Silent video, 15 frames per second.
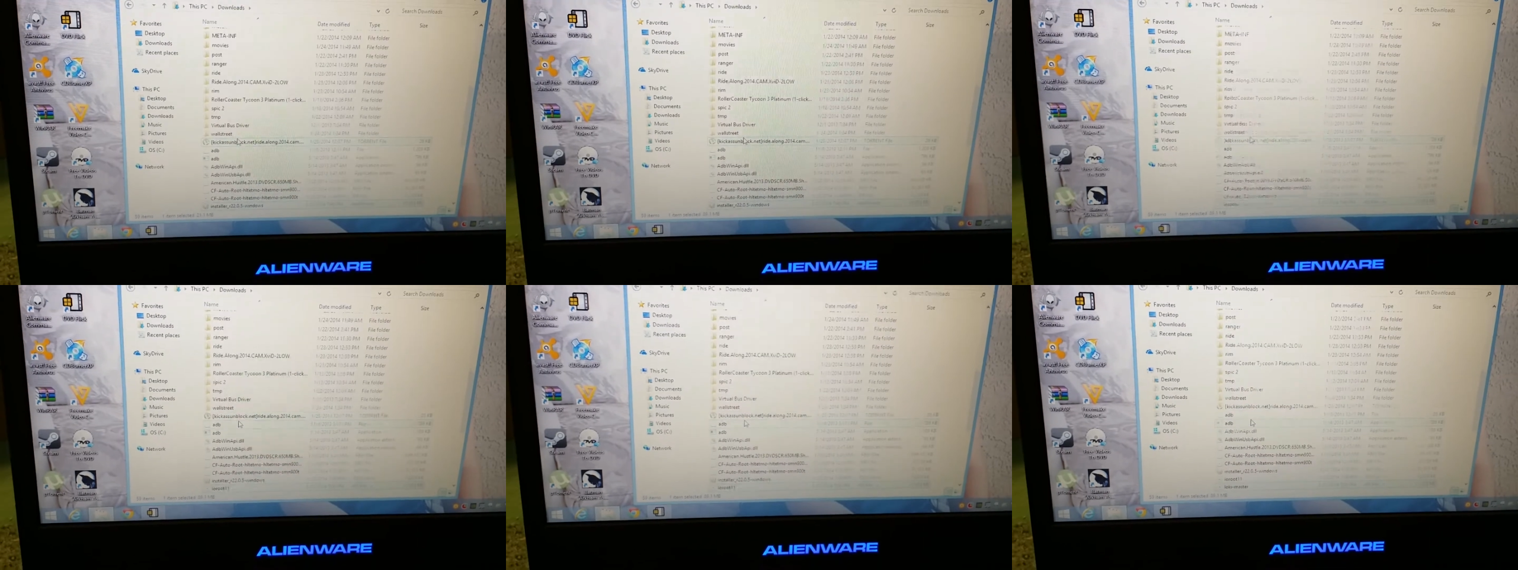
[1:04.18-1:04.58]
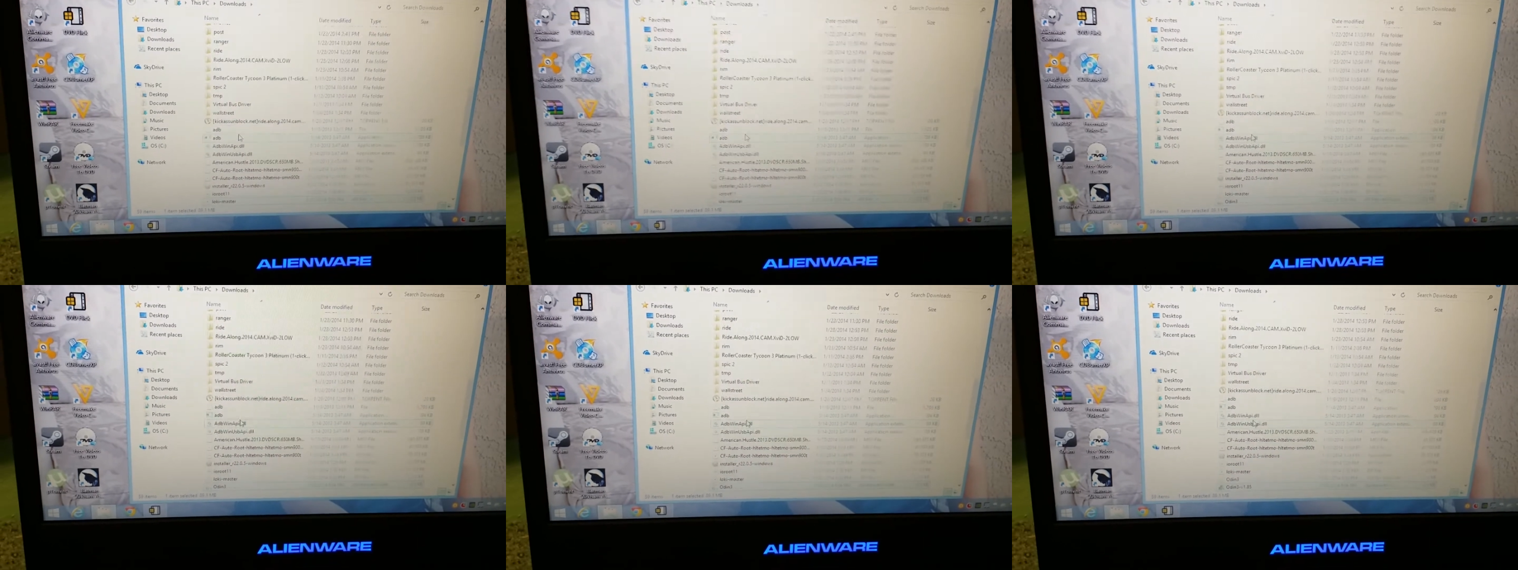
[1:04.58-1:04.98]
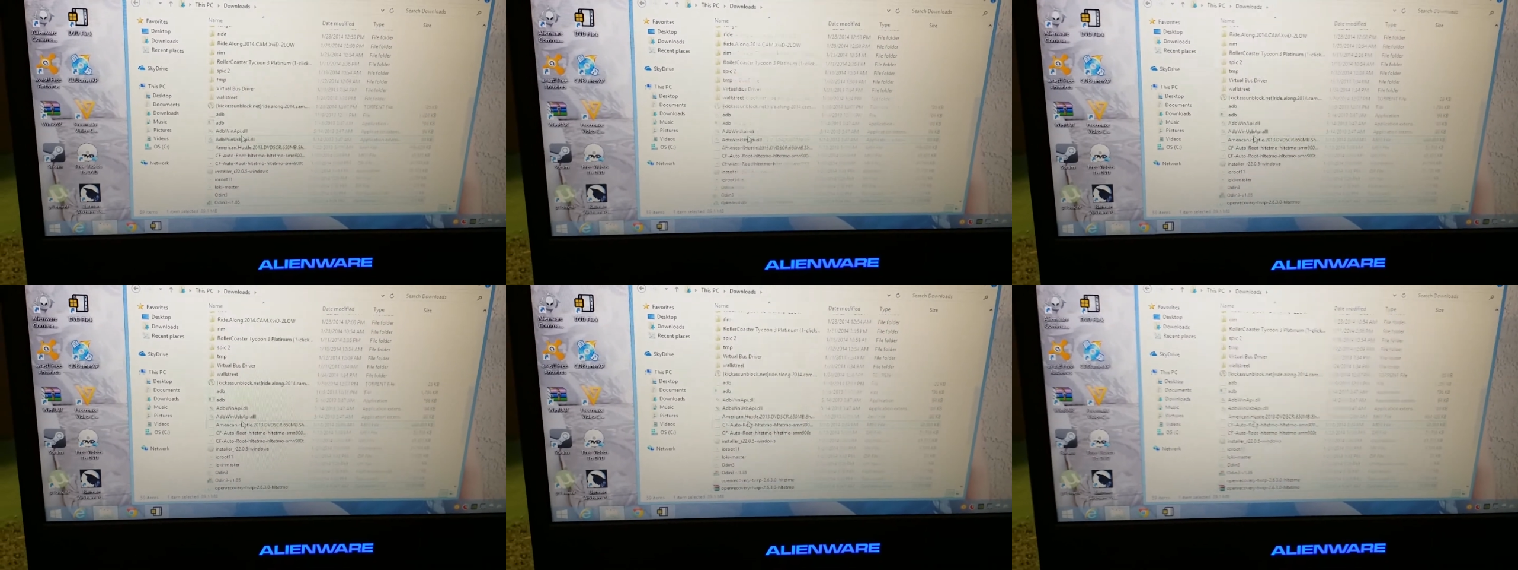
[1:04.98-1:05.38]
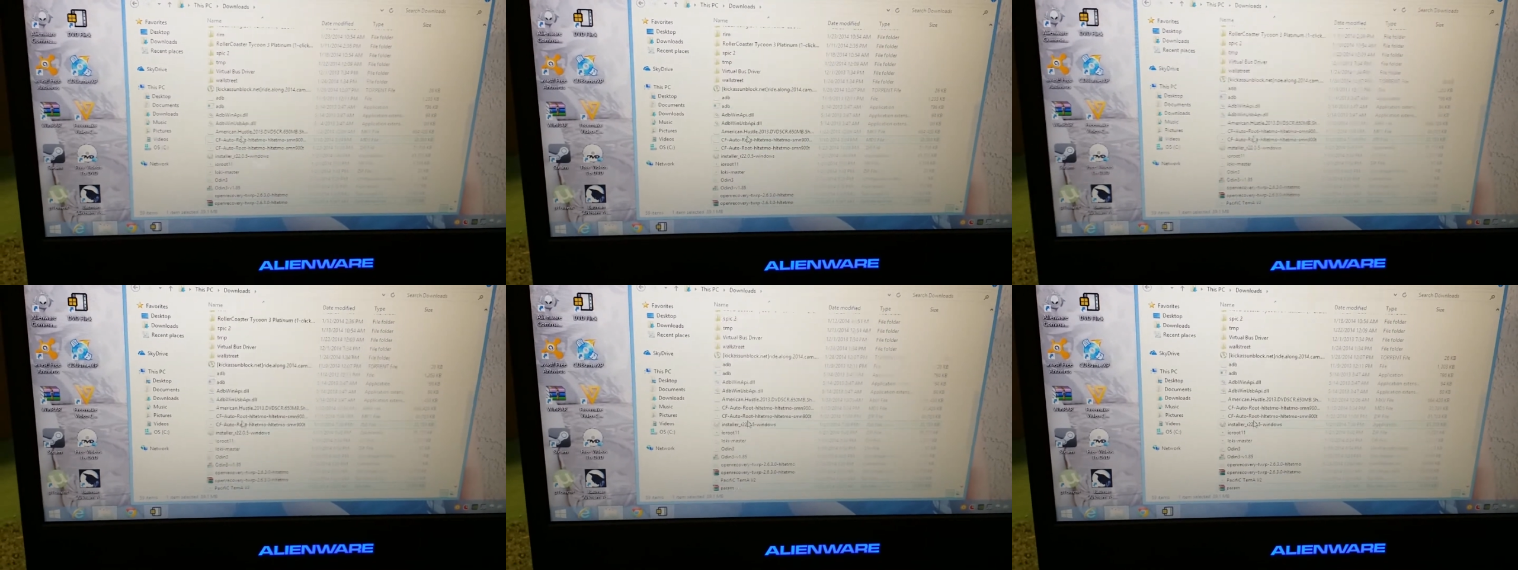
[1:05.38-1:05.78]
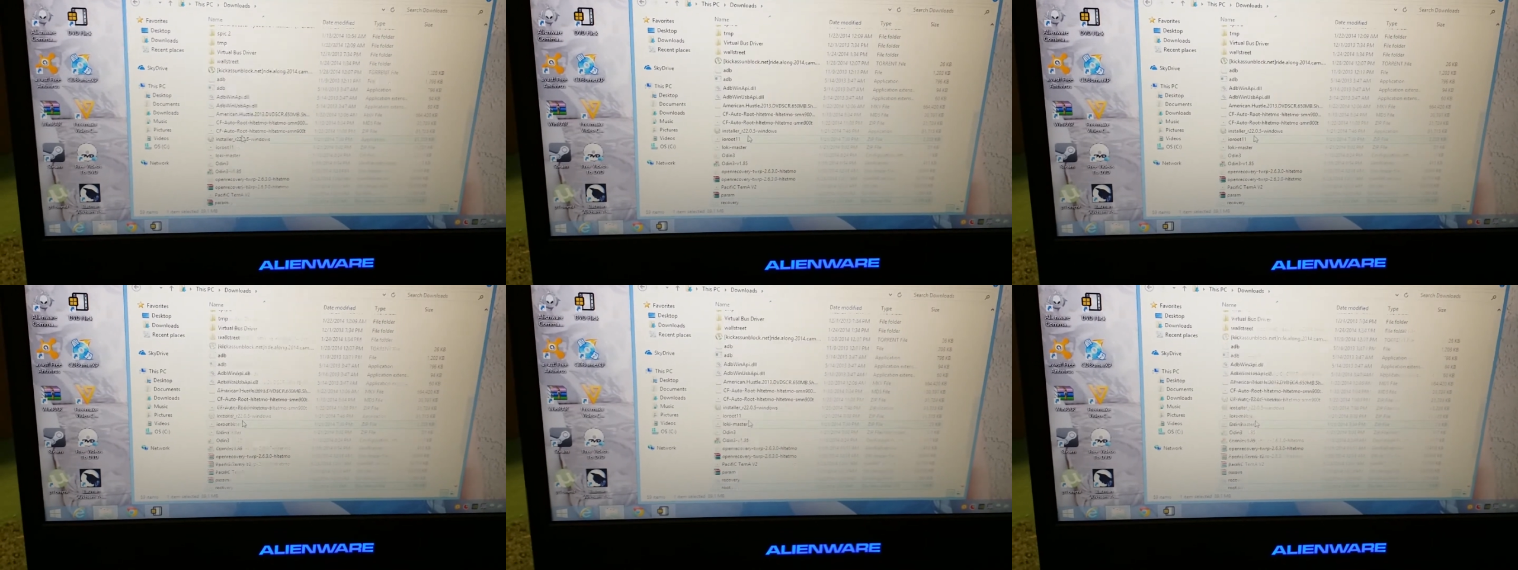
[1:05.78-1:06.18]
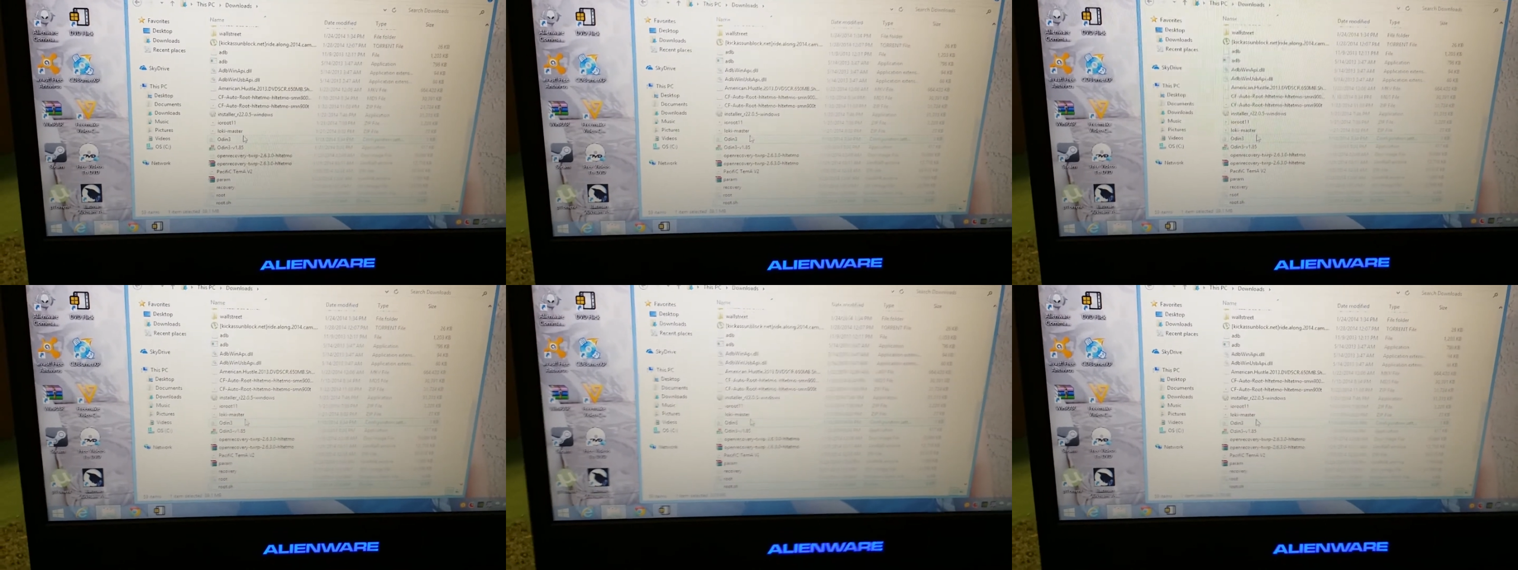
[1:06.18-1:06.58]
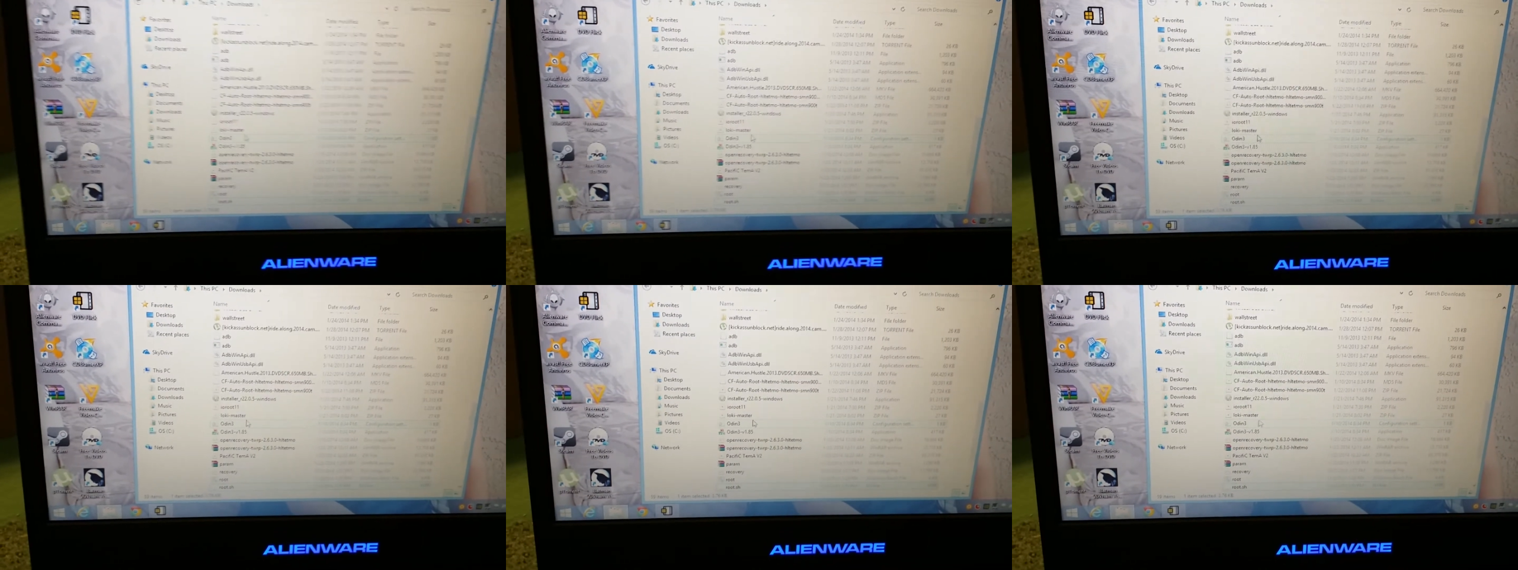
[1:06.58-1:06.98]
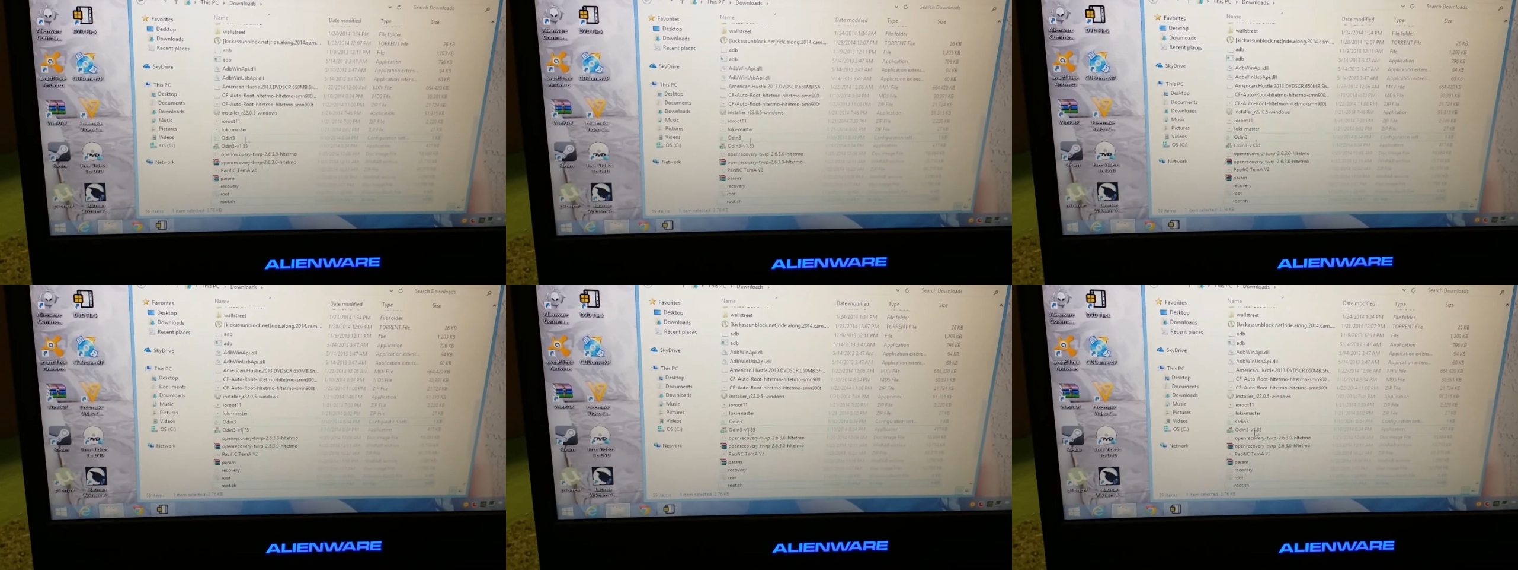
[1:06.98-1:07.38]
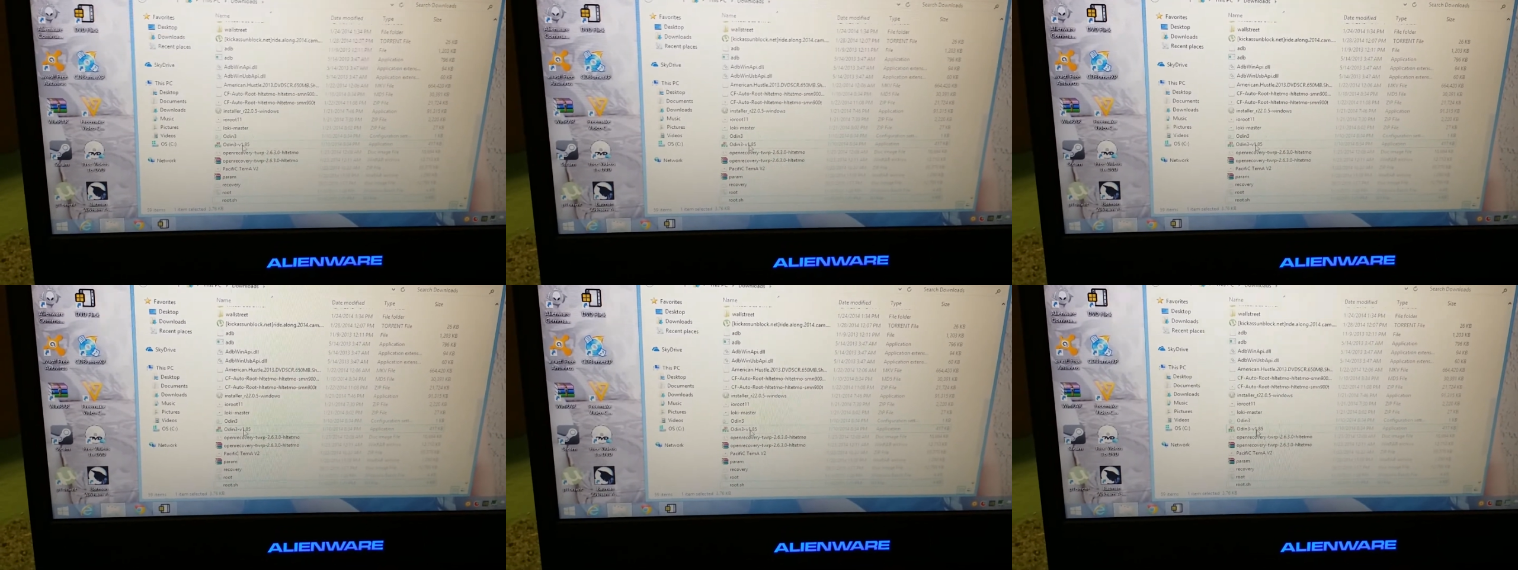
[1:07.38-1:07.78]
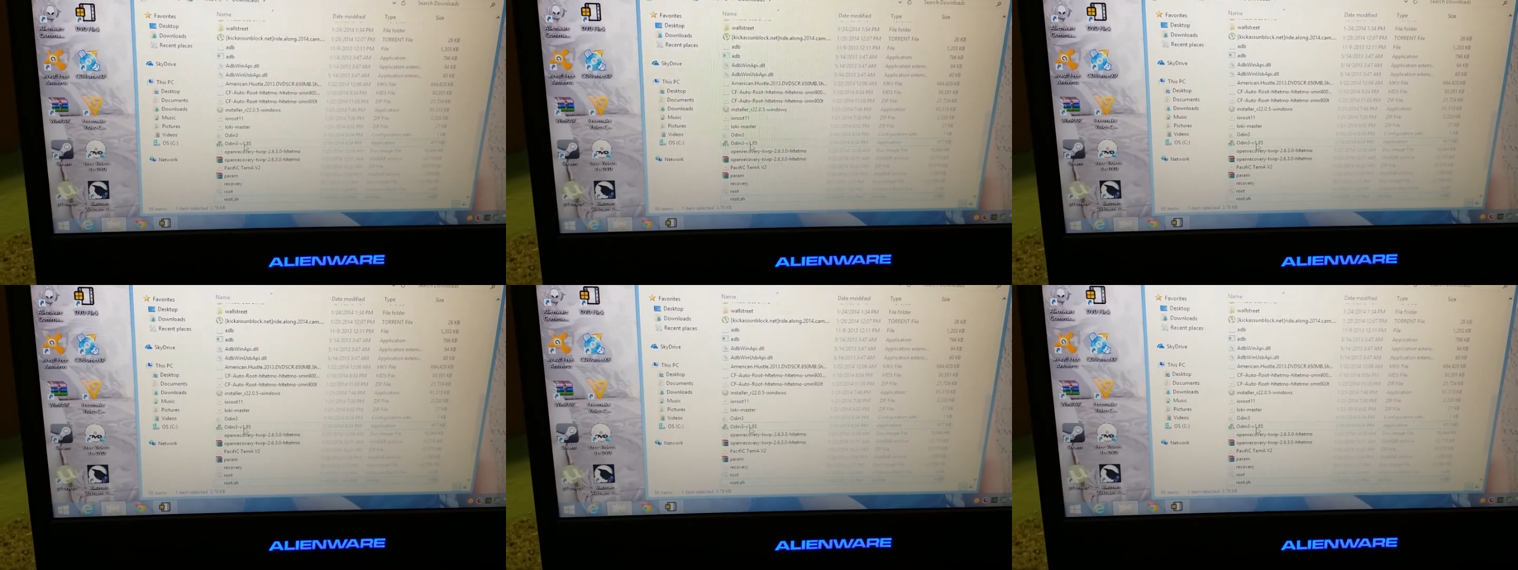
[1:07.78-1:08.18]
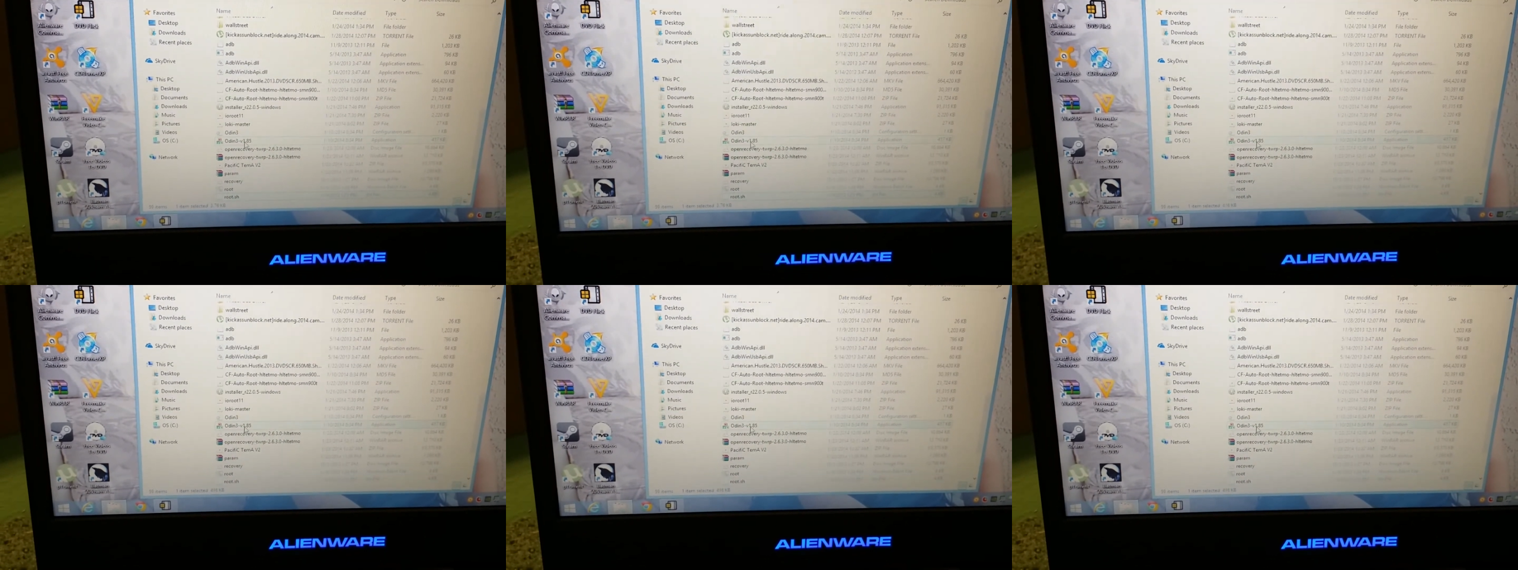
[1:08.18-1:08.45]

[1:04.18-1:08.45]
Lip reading: (no speaker visible)